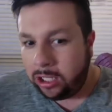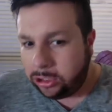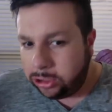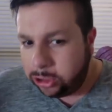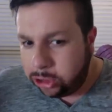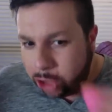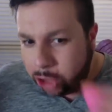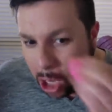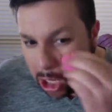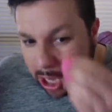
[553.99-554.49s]

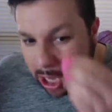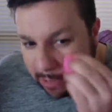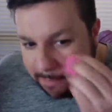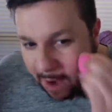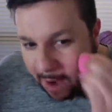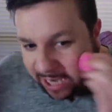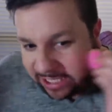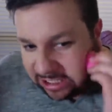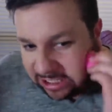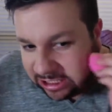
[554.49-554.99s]
Look at
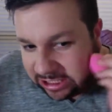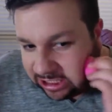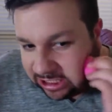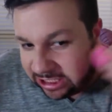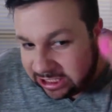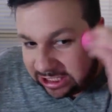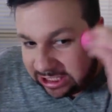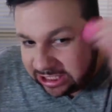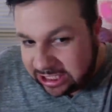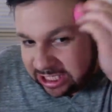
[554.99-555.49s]
my
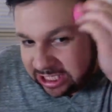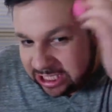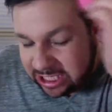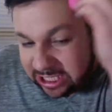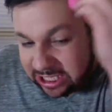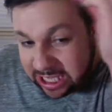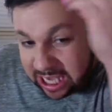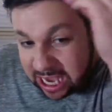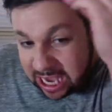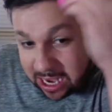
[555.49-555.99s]

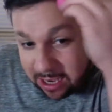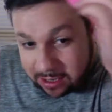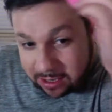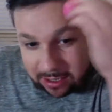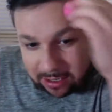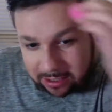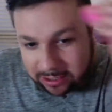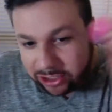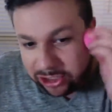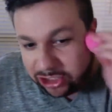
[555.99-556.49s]
skin.